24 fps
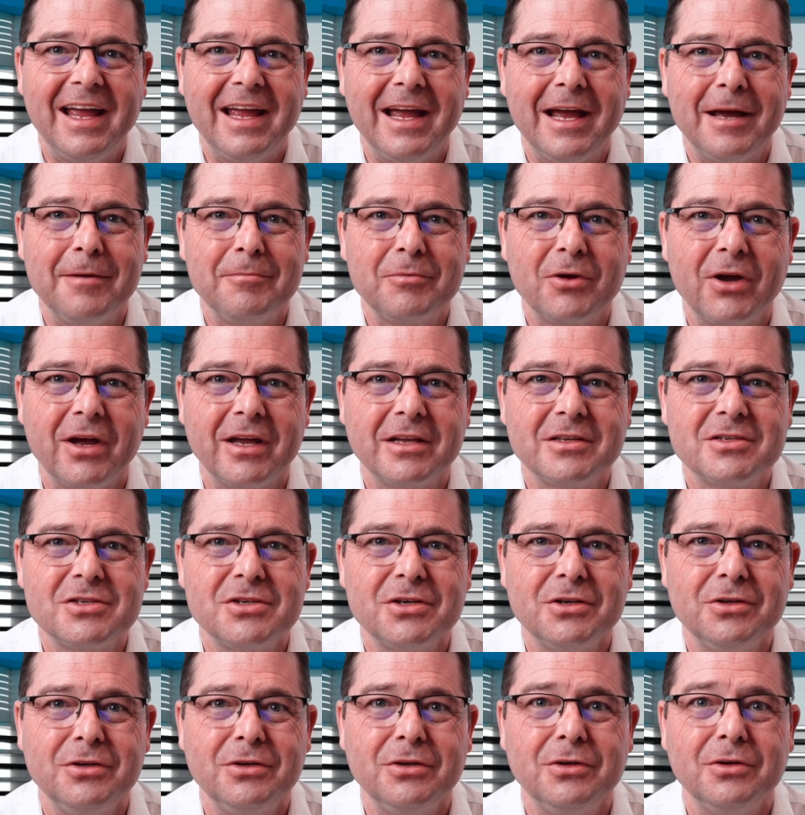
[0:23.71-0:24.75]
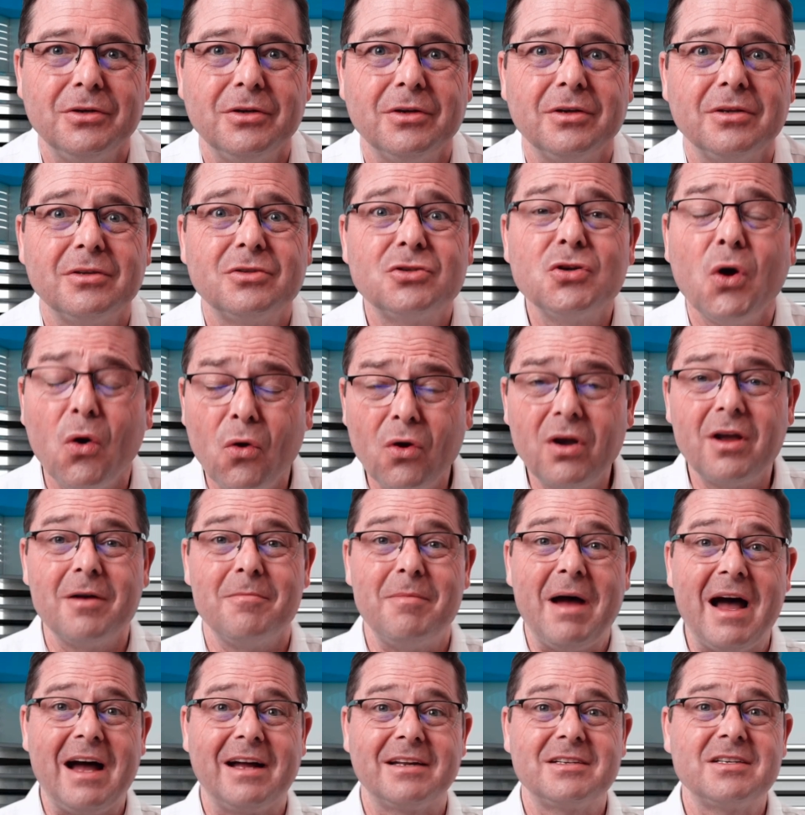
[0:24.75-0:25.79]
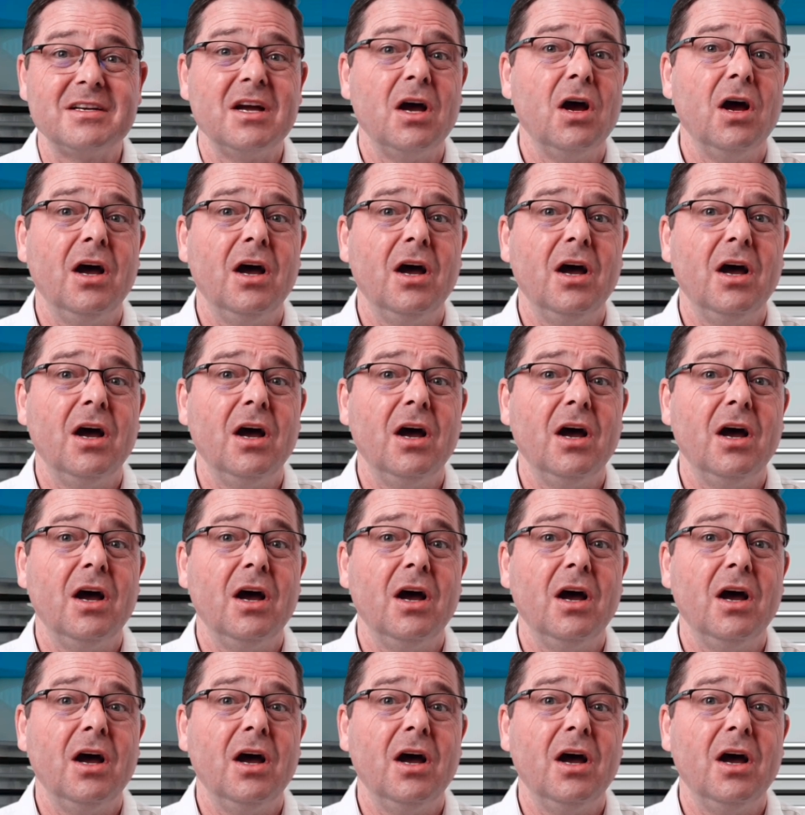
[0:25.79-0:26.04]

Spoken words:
am going to talk about